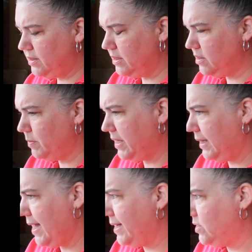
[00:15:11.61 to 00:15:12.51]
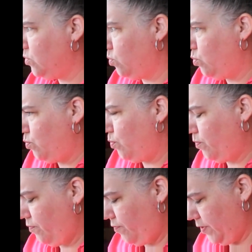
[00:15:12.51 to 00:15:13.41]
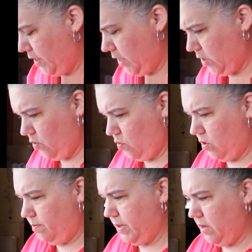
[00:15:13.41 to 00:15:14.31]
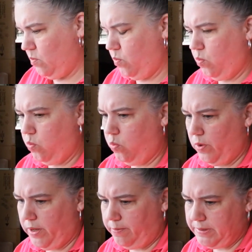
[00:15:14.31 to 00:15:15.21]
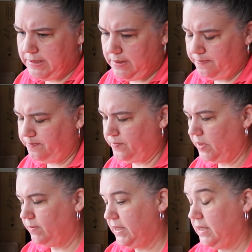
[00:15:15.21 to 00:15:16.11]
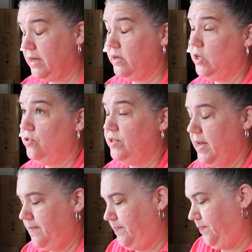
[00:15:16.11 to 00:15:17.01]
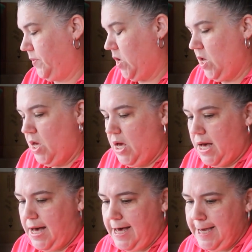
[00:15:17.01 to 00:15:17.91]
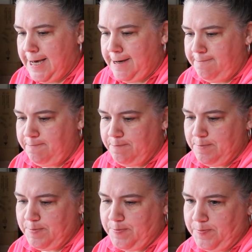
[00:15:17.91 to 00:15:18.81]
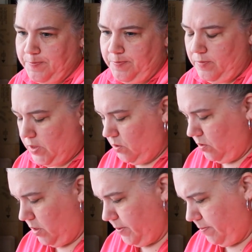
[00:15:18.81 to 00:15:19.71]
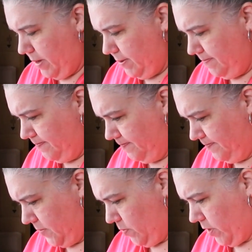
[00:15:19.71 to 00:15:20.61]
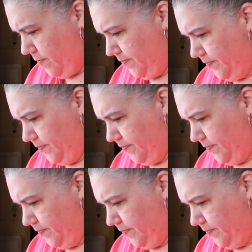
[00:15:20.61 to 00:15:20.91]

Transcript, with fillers: since my last video on my WIPs, take it out of Q-Snap, I, uh, oh, come on, baby. There we go.